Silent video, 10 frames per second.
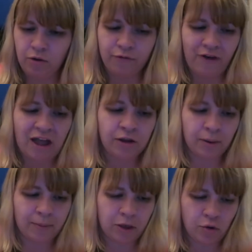Your
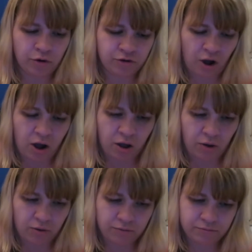fandom, your
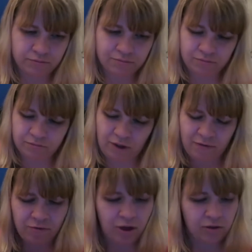style,
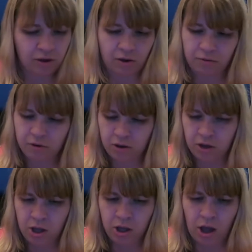if you say so.
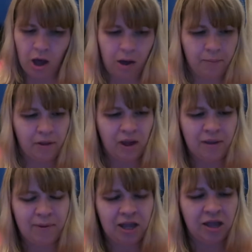
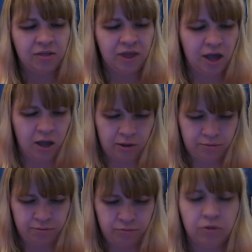Anybody get
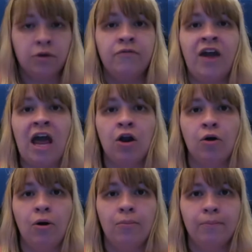the
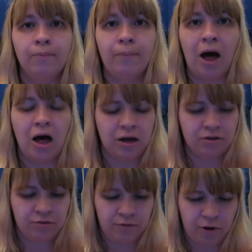fangirl
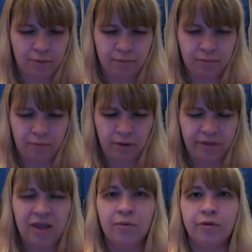box from,
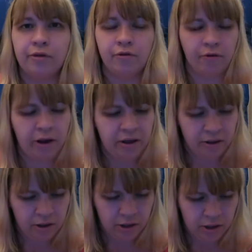I think it was Loot
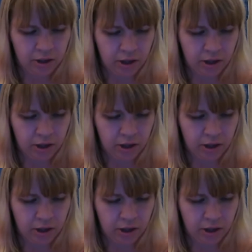Crate?